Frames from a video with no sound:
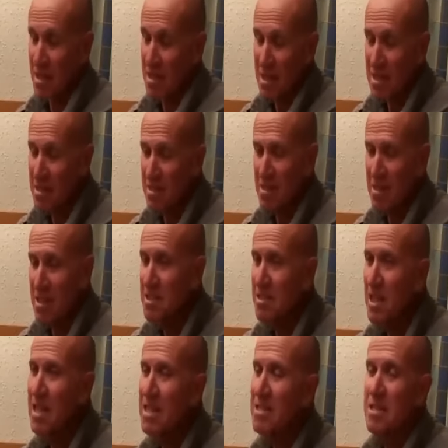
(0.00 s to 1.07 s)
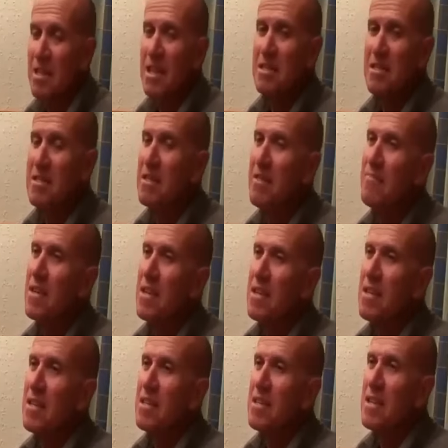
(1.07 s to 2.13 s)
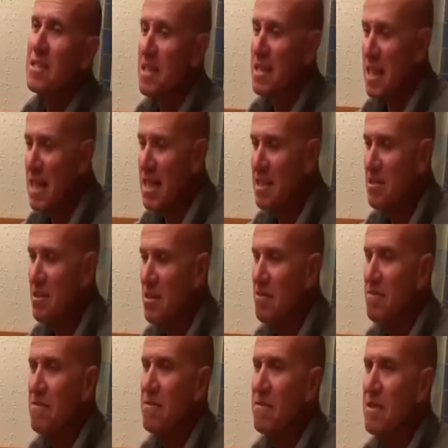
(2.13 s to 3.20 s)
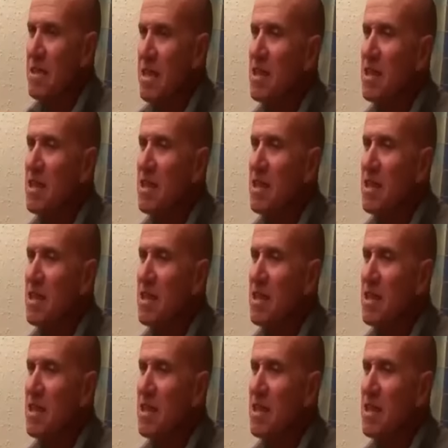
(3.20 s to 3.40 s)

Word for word: And that's, he's right. And there's a kind of,